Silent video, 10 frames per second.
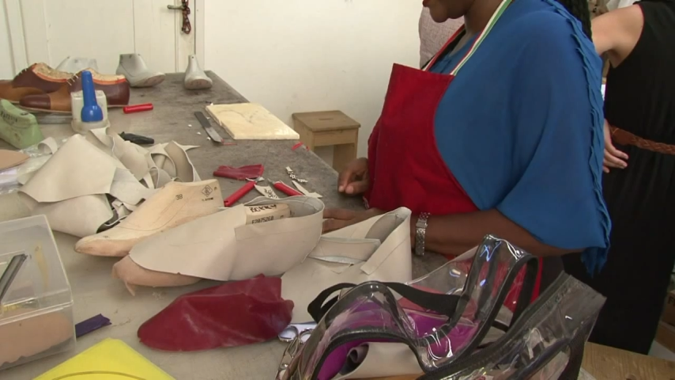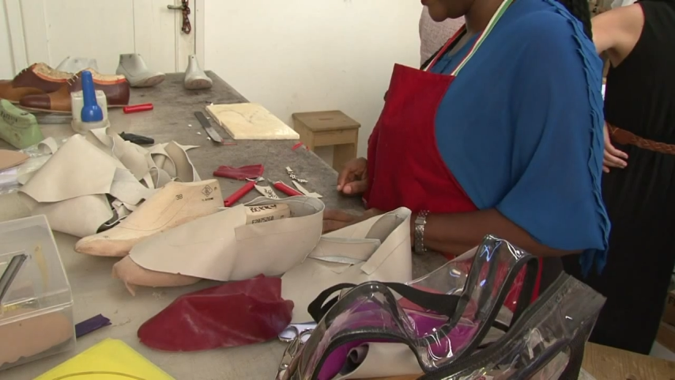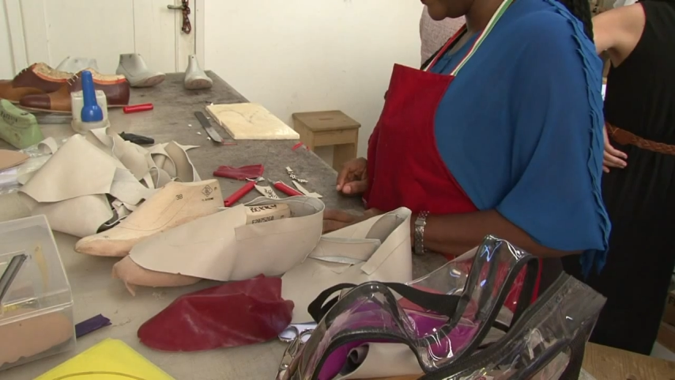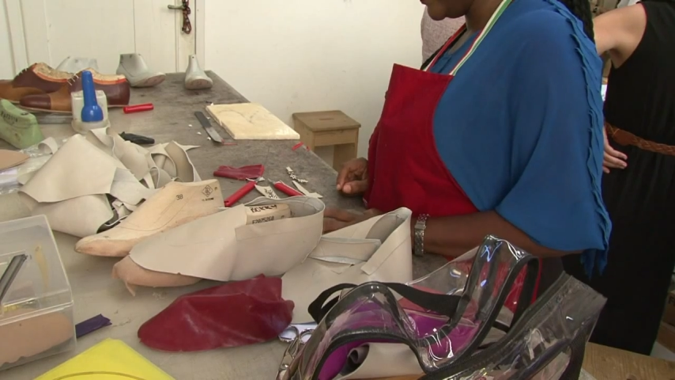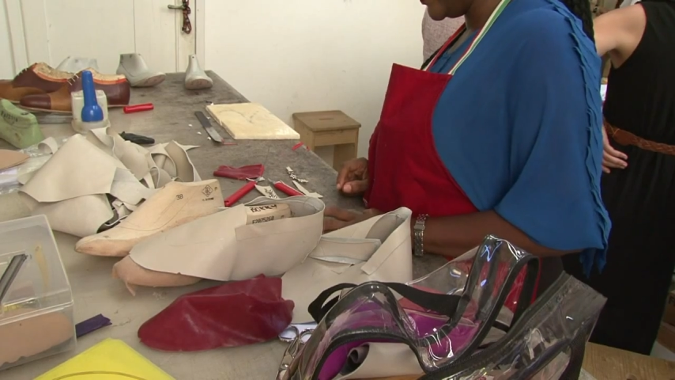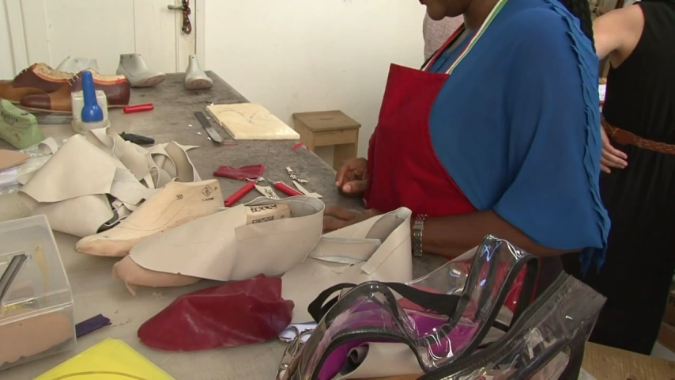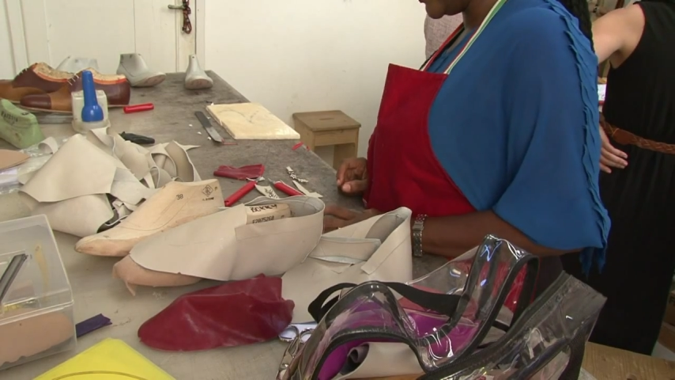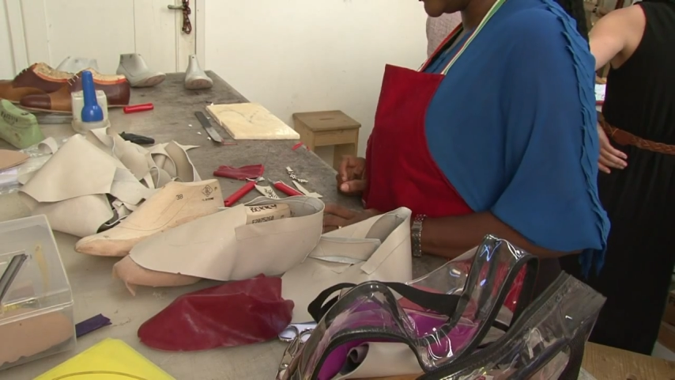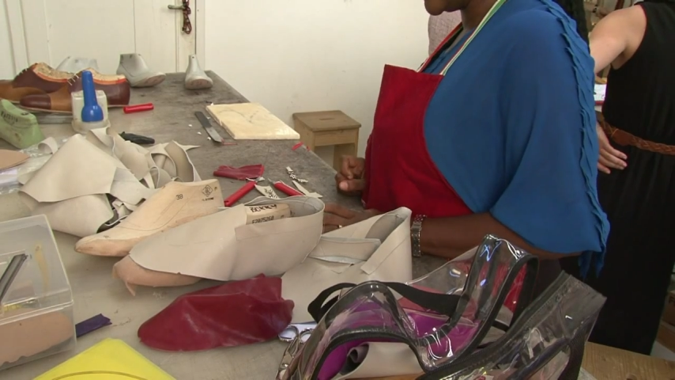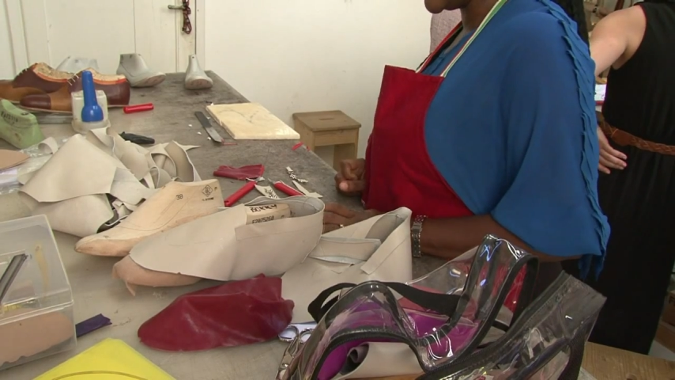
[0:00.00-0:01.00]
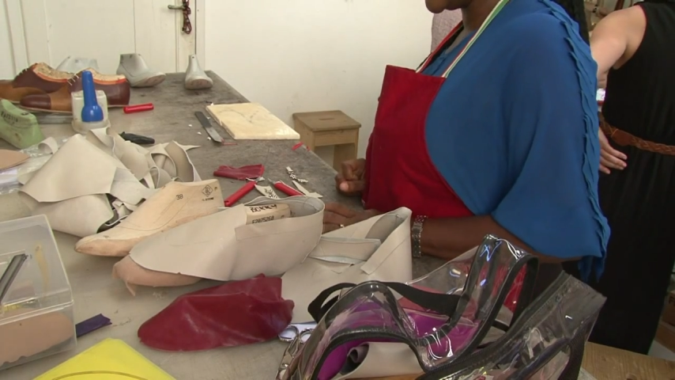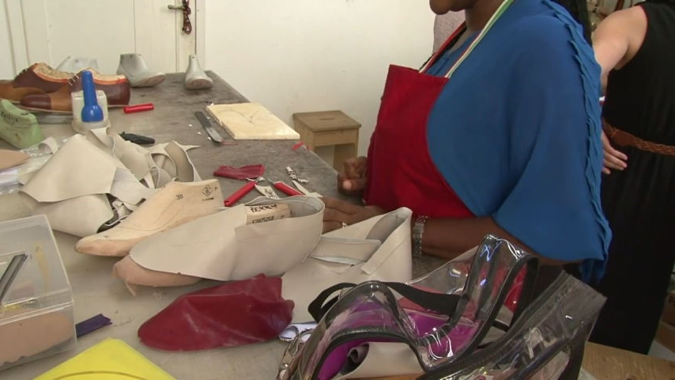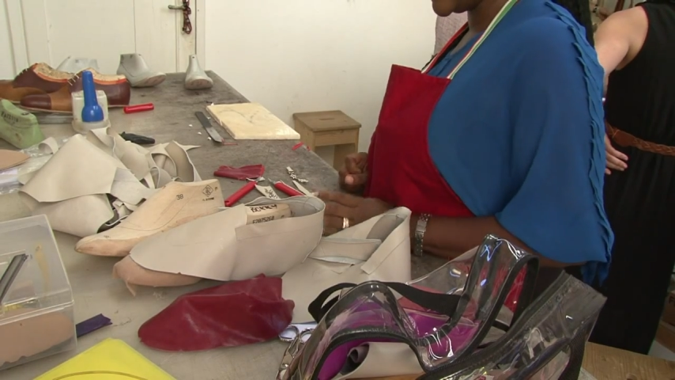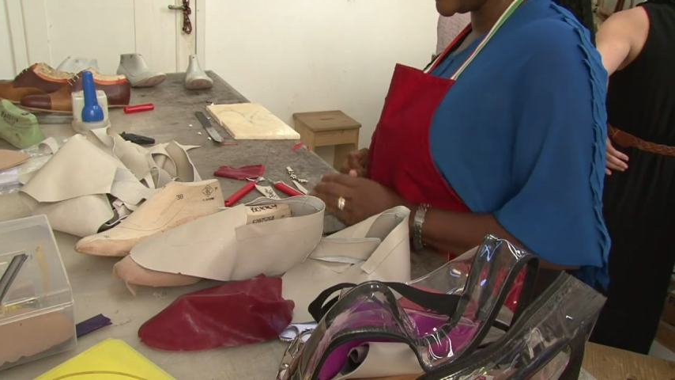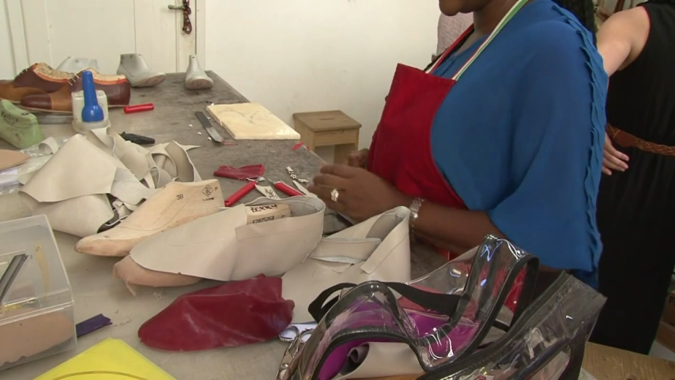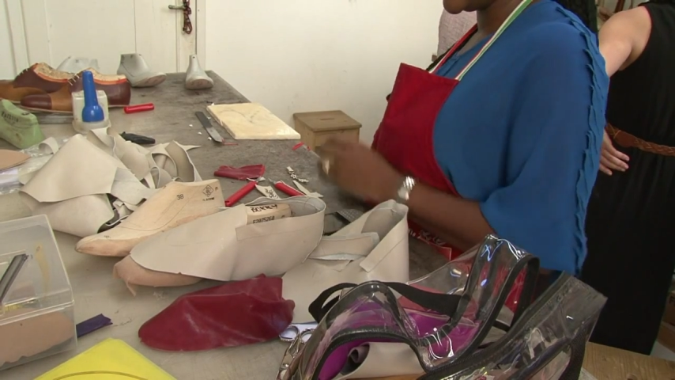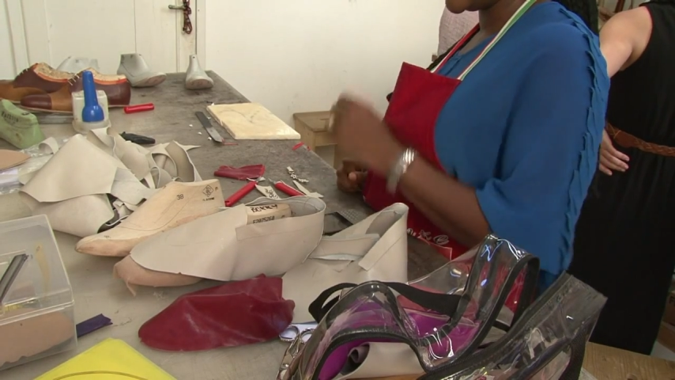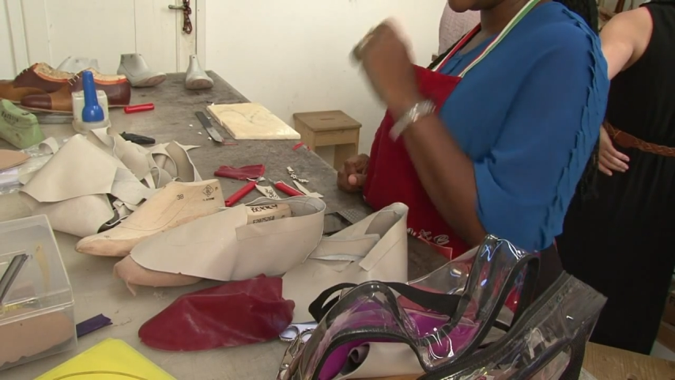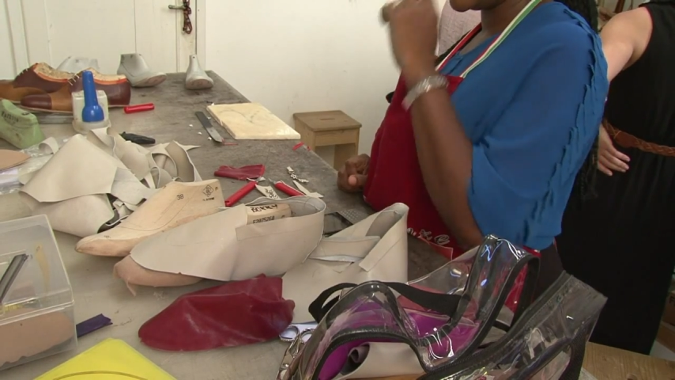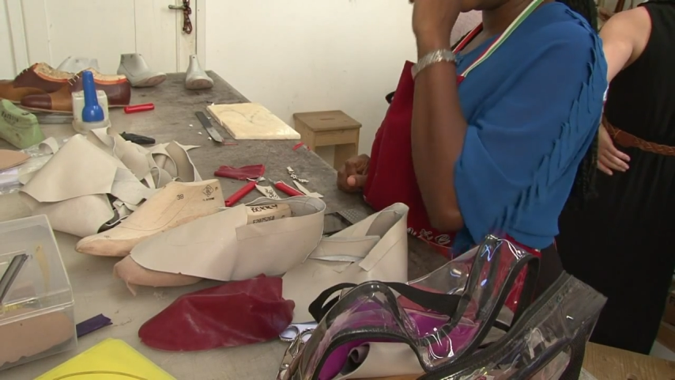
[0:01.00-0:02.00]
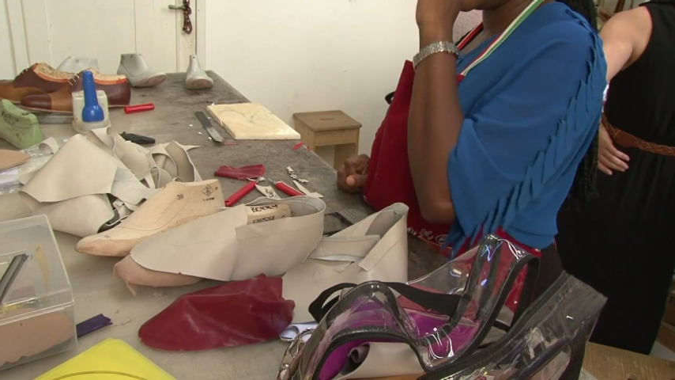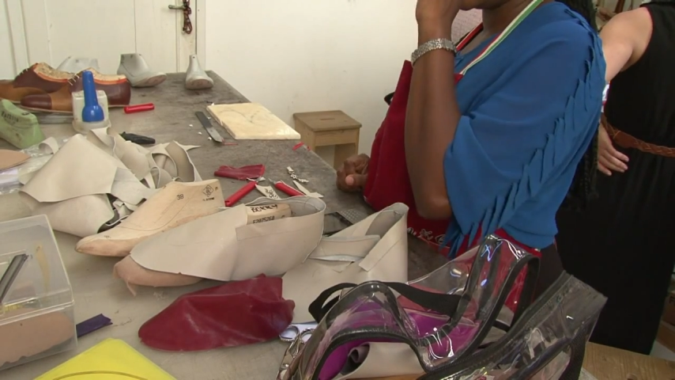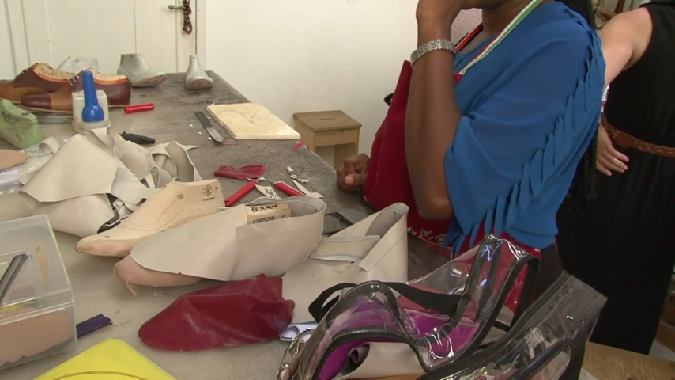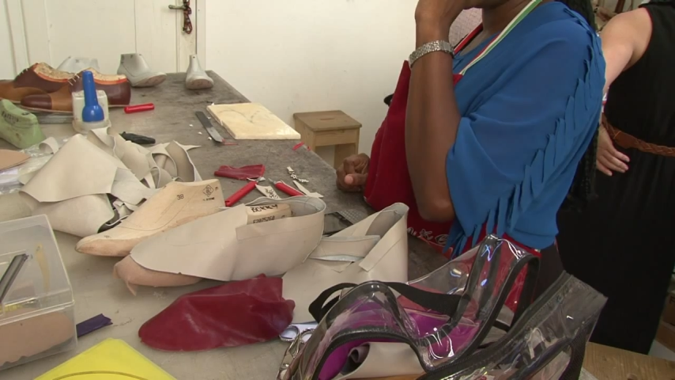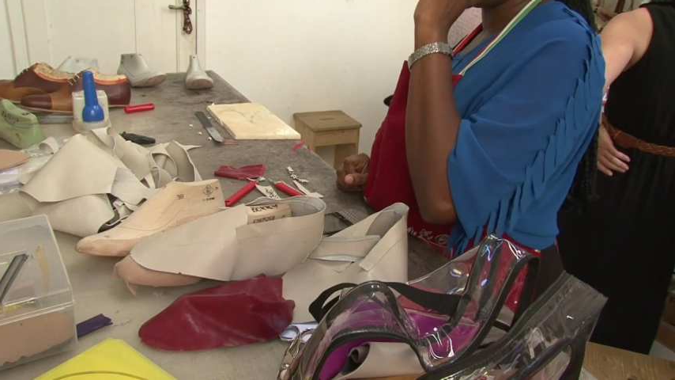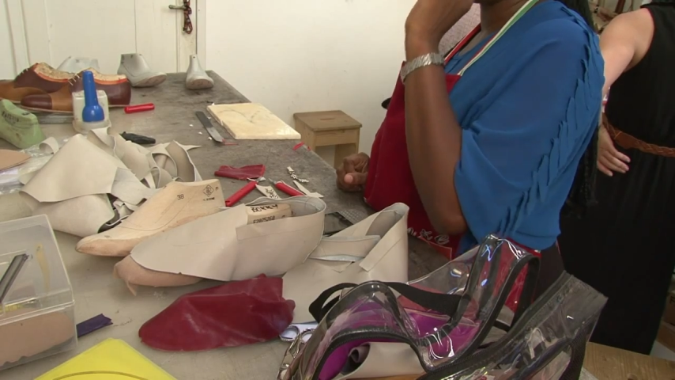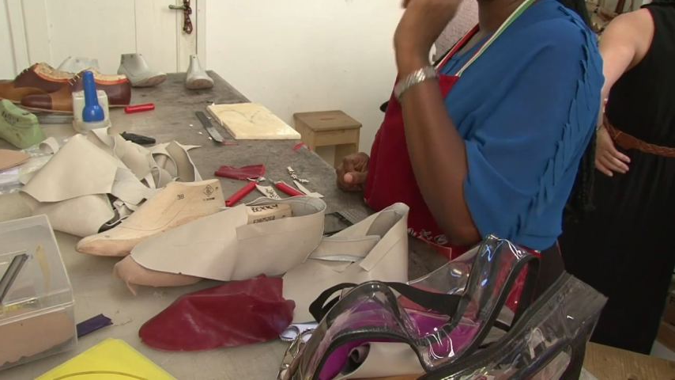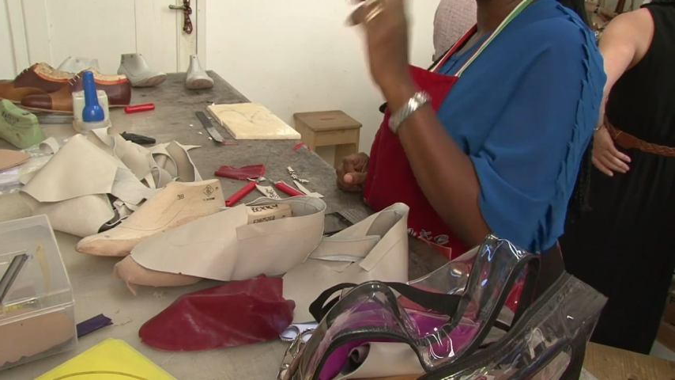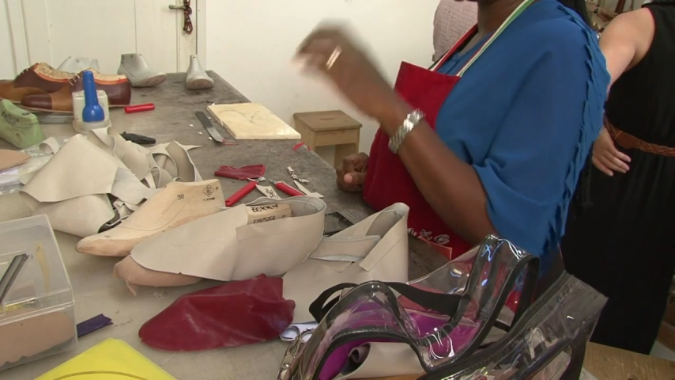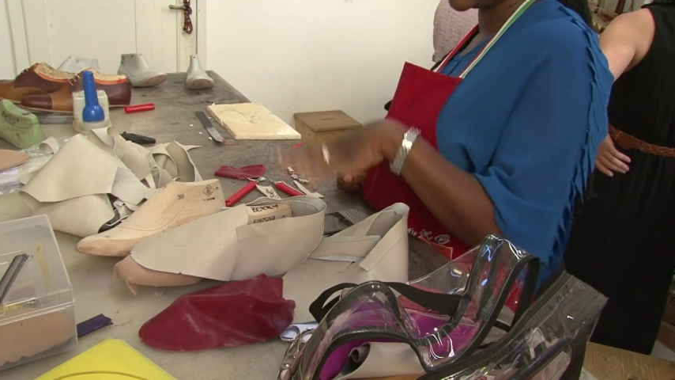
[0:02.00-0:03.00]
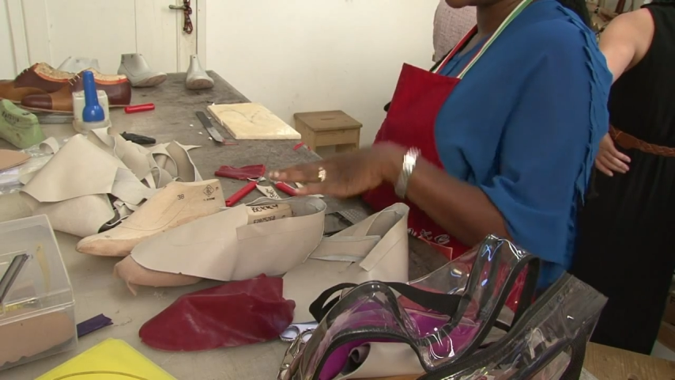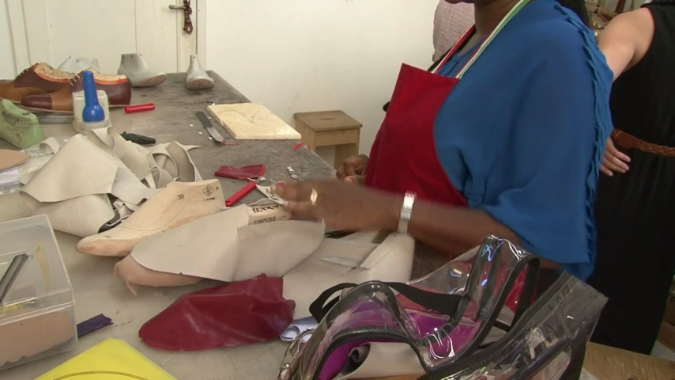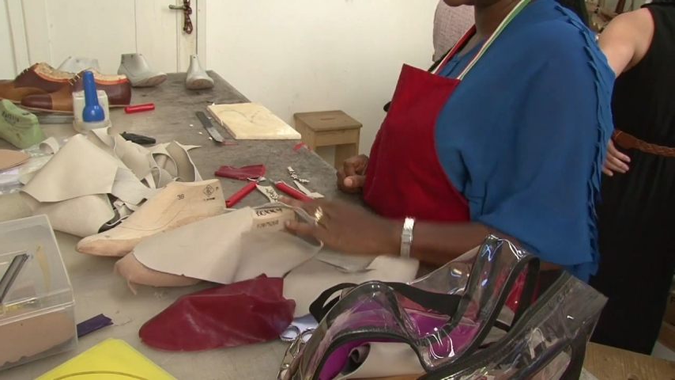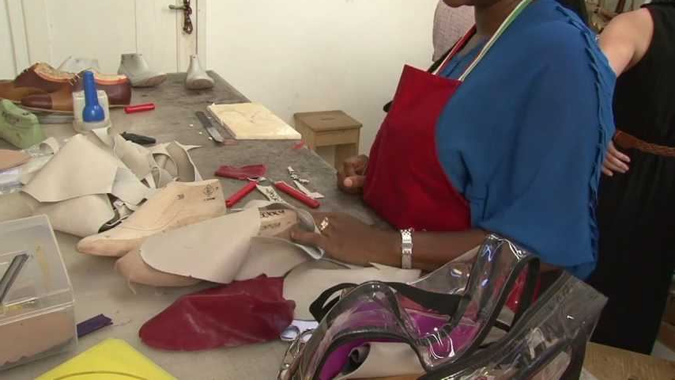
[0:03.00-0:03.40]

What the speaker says: (no speaker visible)